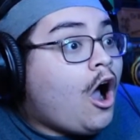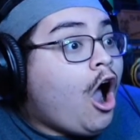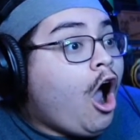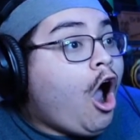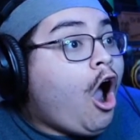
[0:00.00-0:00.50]

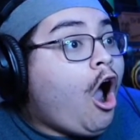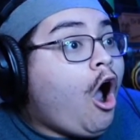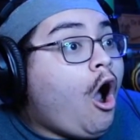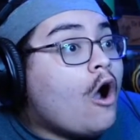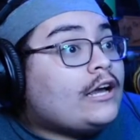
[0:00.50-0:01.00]

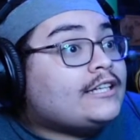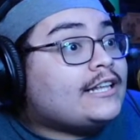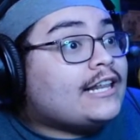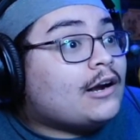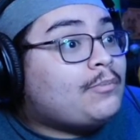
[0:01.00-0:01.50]
Oh!
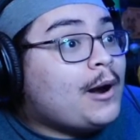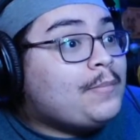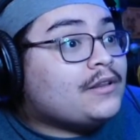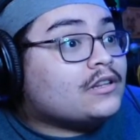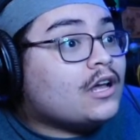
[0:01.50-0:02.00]
He did that on
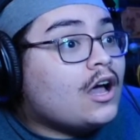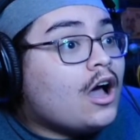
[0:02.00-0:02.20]
purpose!